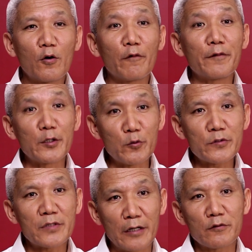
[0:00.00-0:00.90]
of
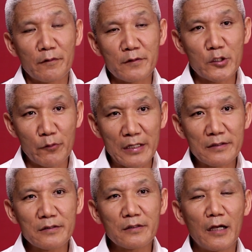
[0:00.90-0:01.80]
new signs of
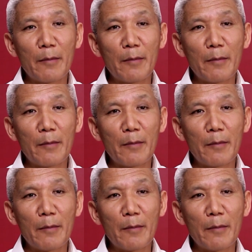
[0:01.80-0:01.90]
stress,